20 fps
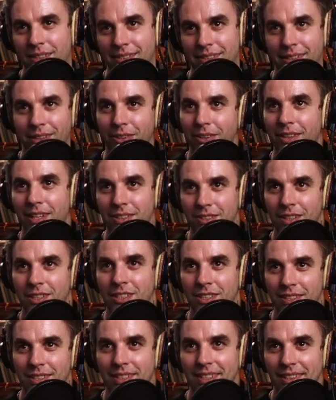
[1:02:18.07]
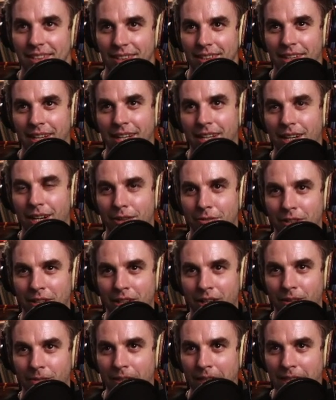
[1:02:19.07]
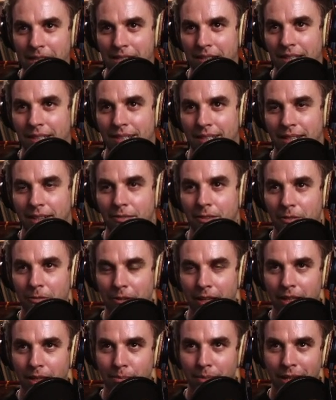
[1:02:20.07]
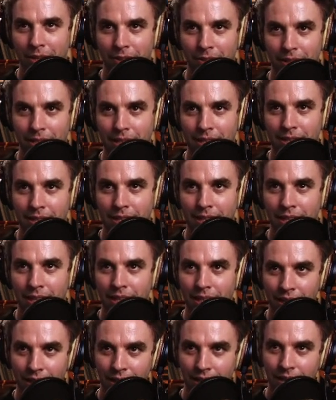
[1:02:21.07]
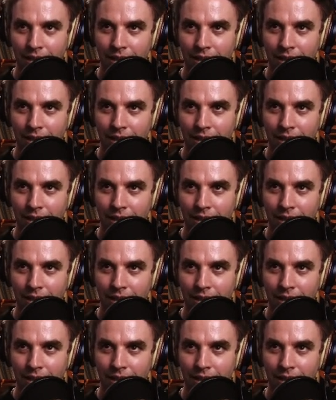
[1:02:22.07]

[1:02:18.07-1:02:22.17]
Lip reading: So these are just like off the cuff ideas. I haven't read them out or anything.